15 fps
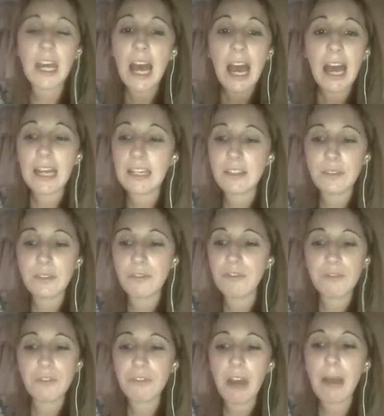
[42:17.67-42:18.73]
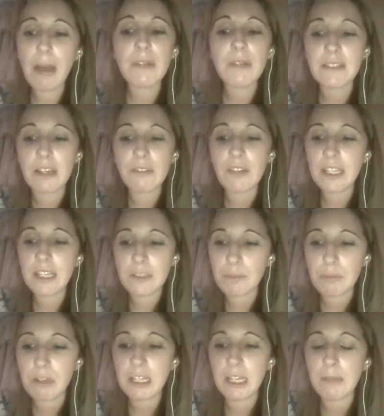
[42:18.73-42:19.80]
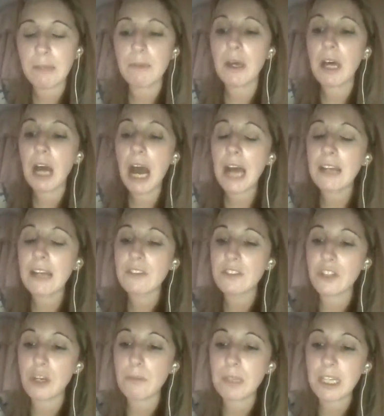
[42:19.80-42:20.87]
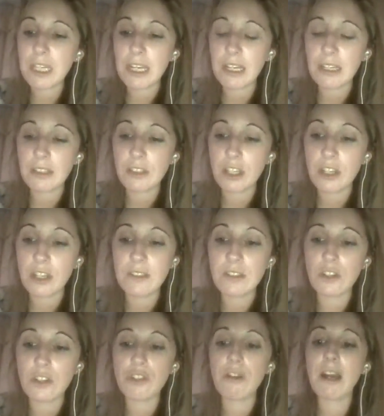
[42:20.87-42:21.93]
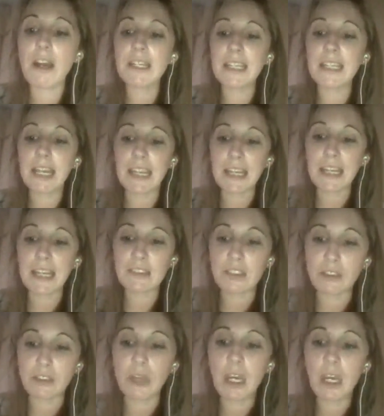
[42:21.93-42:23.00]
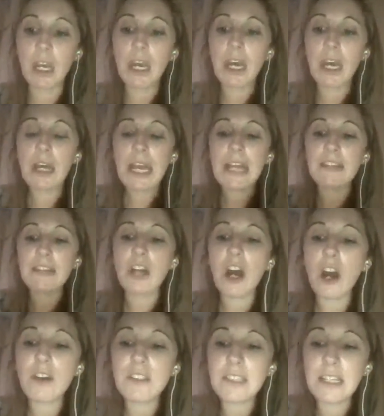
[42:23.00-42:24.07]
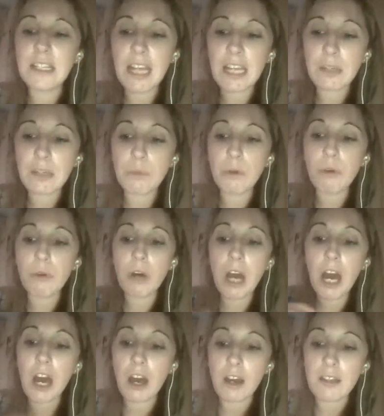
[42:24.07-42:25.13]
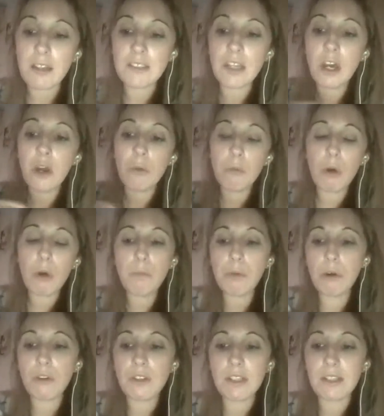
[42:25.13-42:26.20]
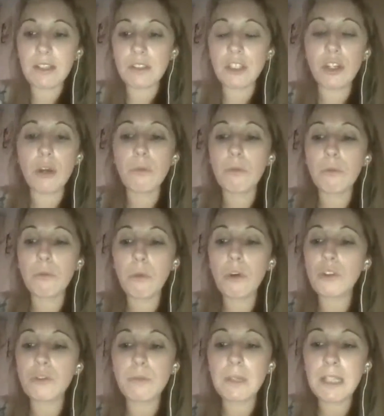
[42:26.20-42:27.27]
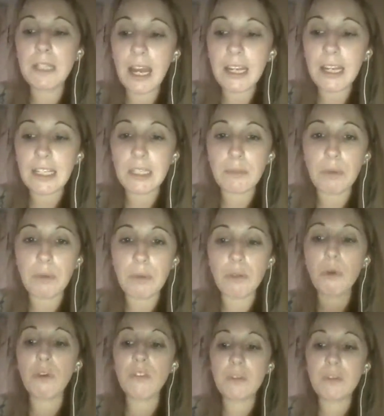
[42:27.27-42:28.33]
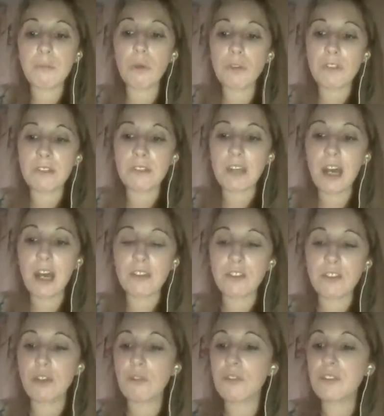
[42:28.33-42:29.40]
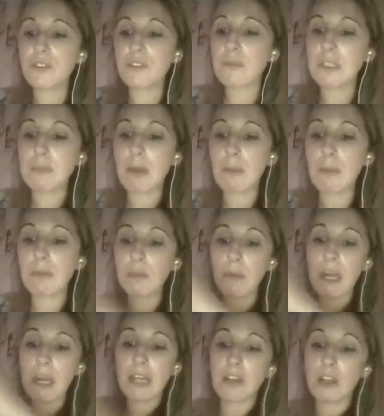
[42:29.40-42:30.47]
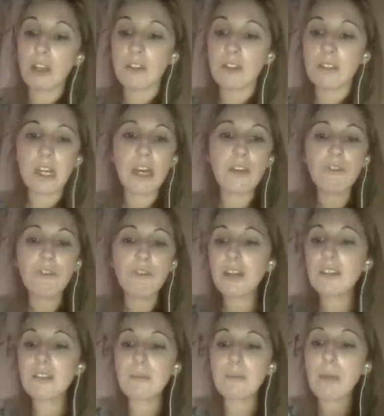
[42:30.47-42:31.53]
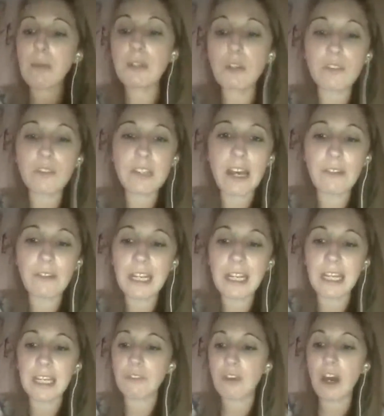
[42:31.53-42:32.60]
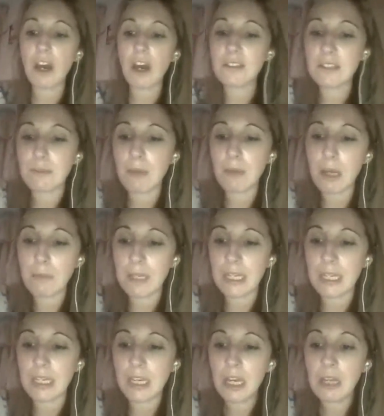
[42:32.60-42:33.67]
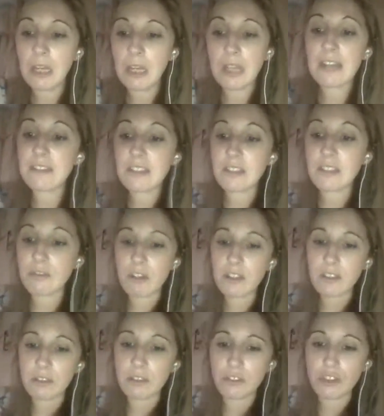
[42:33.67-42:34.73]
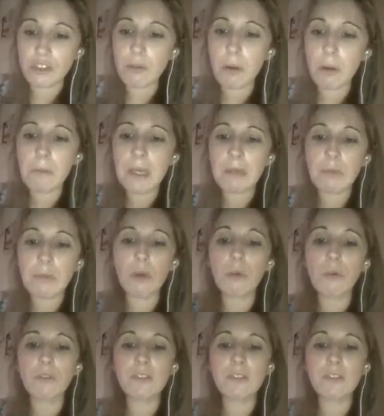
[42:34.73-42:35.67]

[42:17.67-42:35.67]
and it's fabulous. I think it's brilliant. And stomach care nurses are trying to get it into asking like more us. What product, you know, what do we like in the product? What's important to us? You know, for somebody it might be the way it looks. For others, it might be not to have a leak. For others, it might be that it doesn't rustle. Do you know what I mean? We're all different.